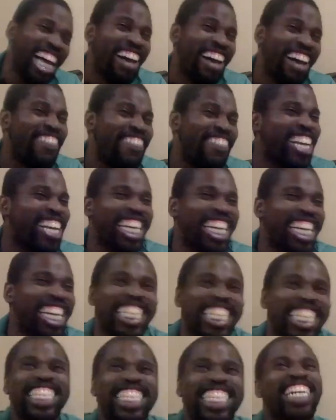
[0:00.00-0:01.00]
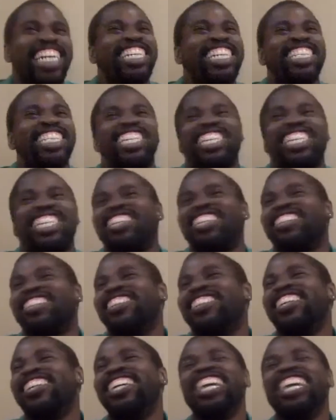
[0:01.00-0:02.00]
Because it's so
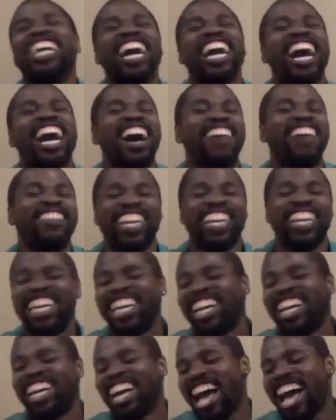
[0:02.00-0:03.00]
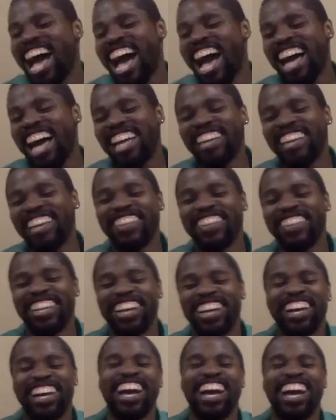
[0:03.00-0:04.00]
true. I mean, I don't even
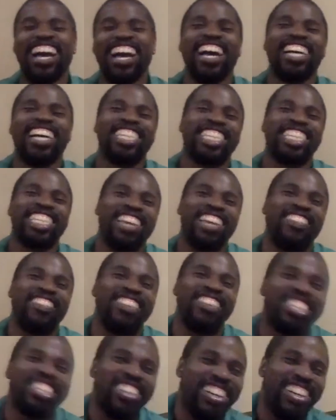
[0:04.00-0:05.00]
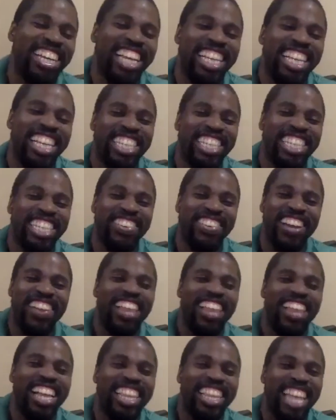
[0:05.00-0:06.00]
know. I see if he's on Instagram
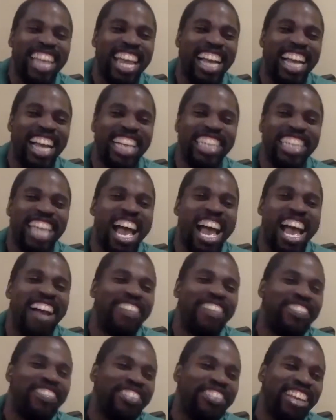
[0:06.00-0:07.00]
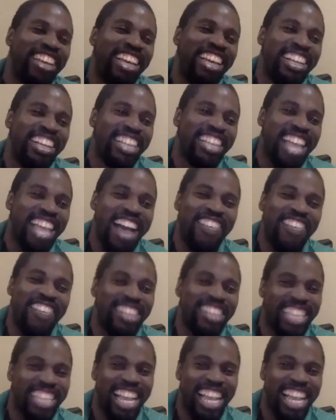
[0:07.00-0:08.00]
like that, because that
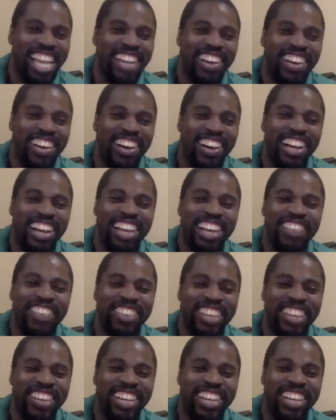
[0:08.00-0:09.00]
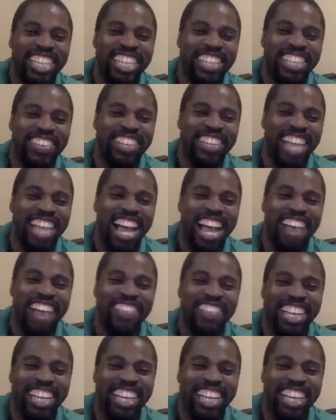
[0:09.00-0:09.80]
would say it all if he was with that.